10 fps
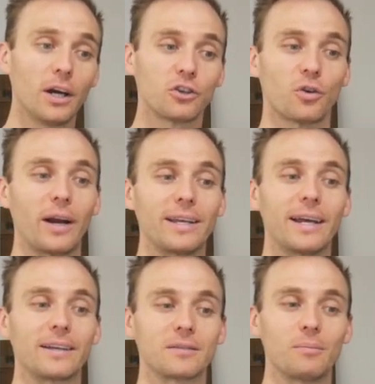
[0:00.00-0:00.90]
trying to
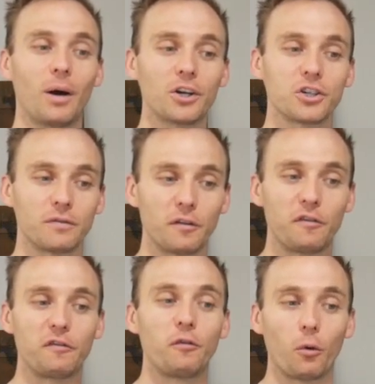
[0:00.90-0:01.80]
get as much of a
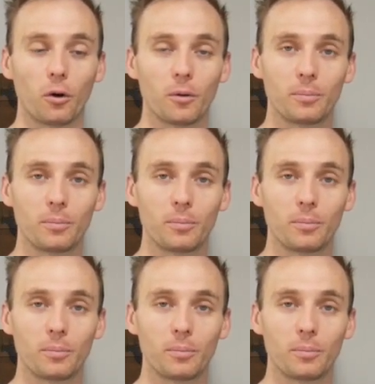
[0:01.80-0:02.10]
4